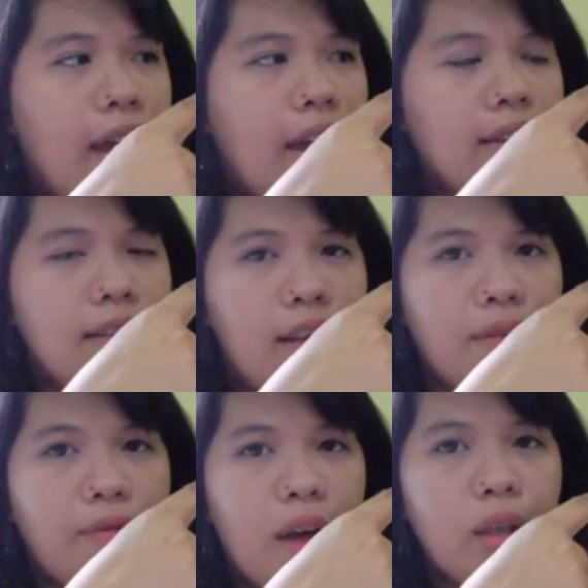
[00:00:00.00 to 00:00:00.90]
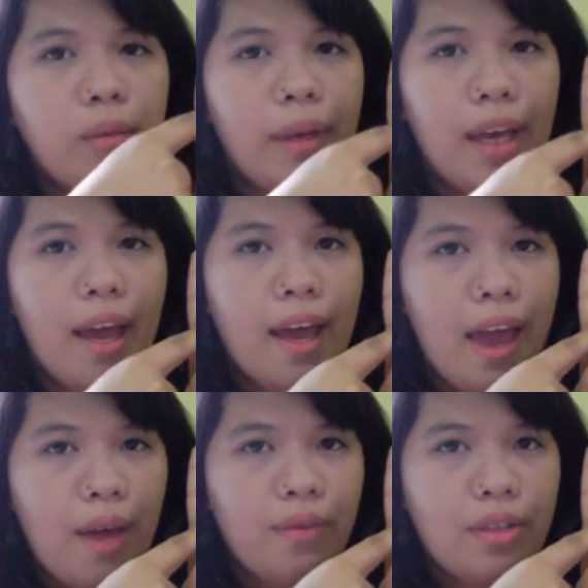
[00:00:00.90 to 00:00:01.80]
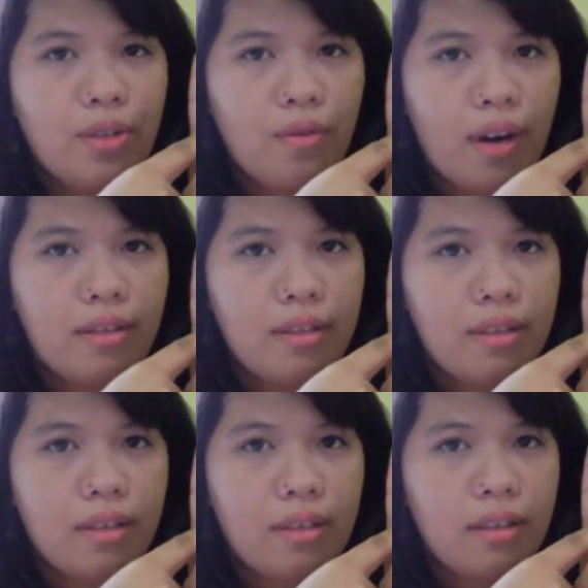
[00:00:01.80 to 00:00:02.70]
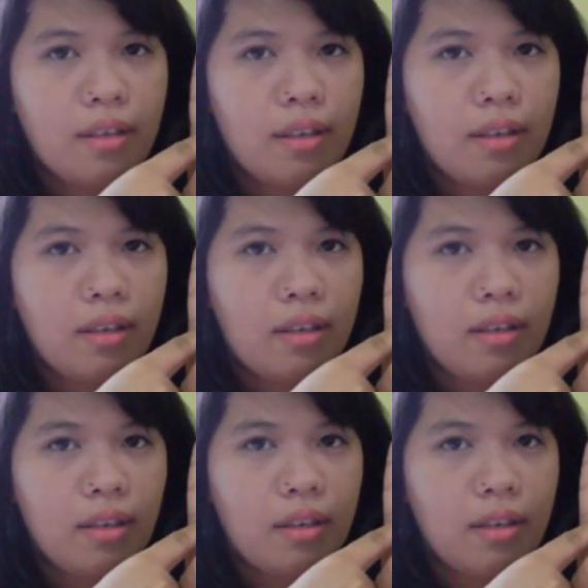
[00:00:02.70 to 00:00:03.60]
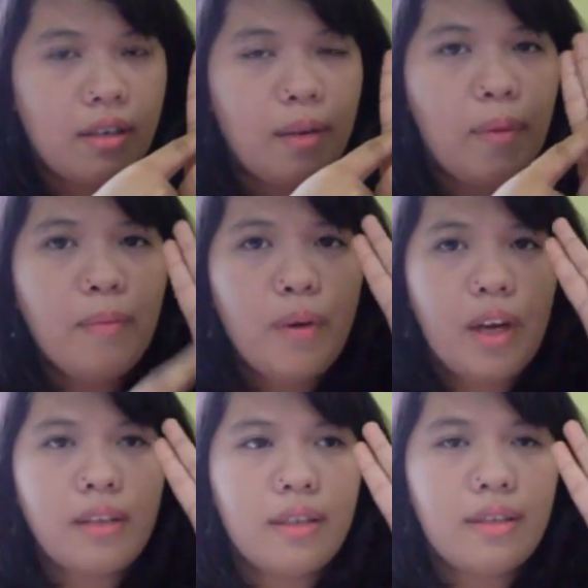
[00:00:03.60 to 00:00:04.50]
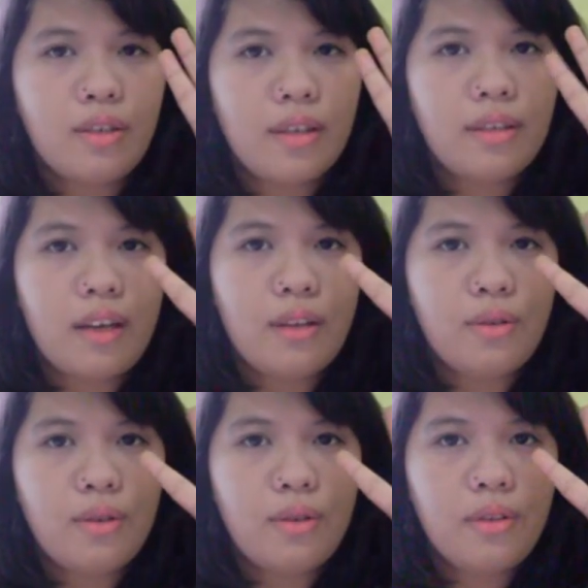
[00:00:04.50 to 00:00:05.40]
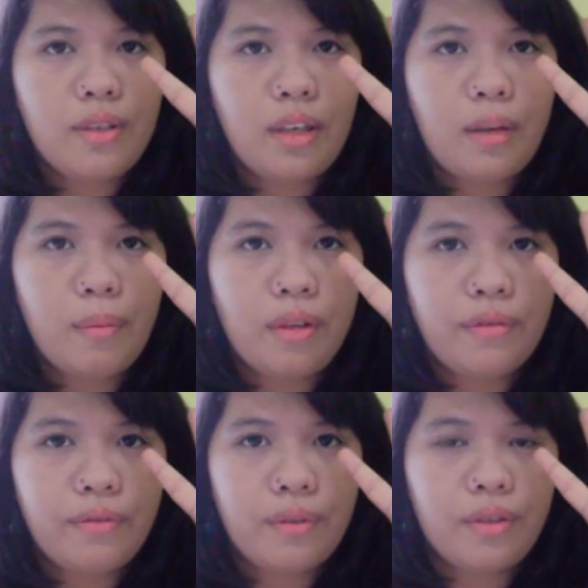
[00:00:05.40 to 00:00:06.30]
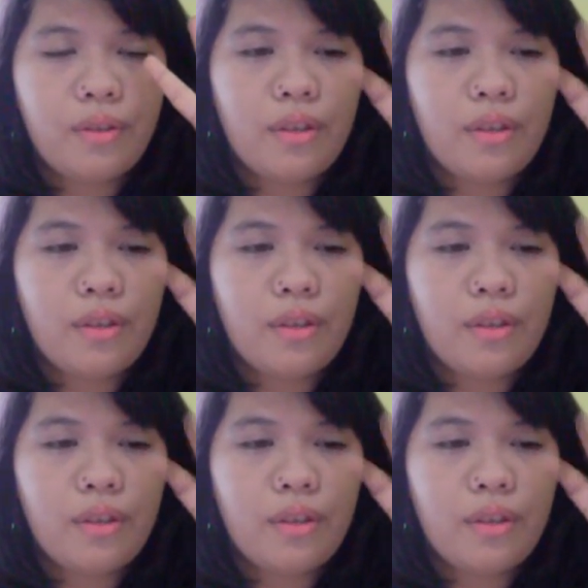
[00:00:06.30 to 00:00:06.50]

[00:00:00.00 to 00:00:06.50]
and then followed by a heavy stress. Remember, it is just a two syllable foot.